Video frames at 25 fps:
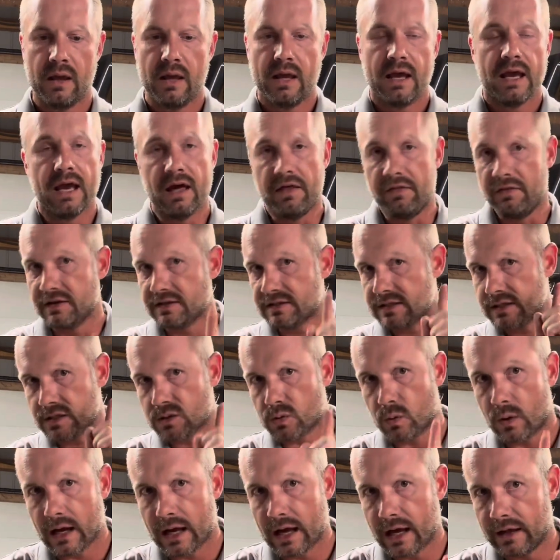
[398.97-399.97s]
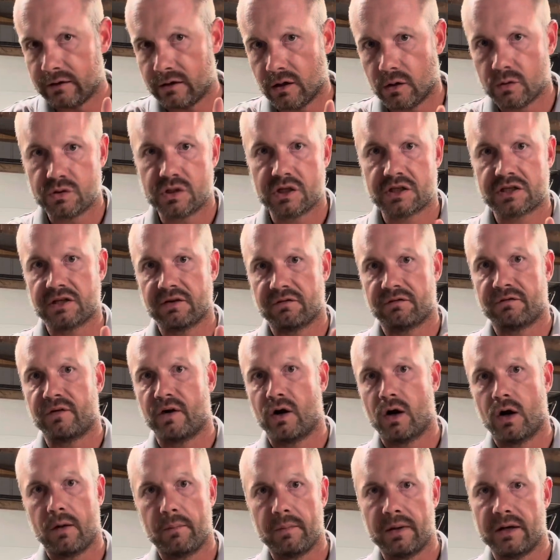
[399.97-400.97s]
And this is why I don't just
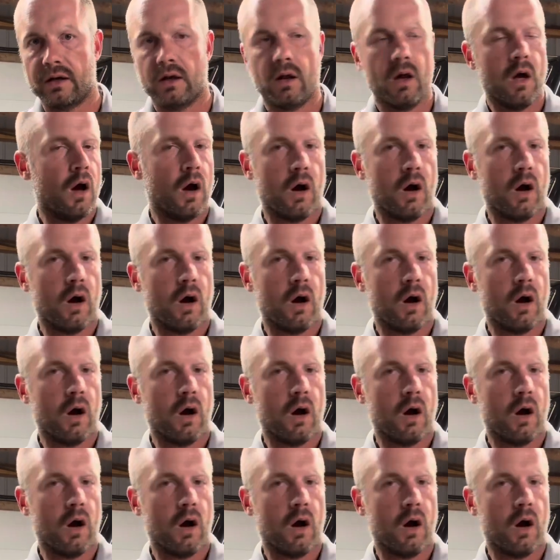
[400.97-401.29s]
affirm and,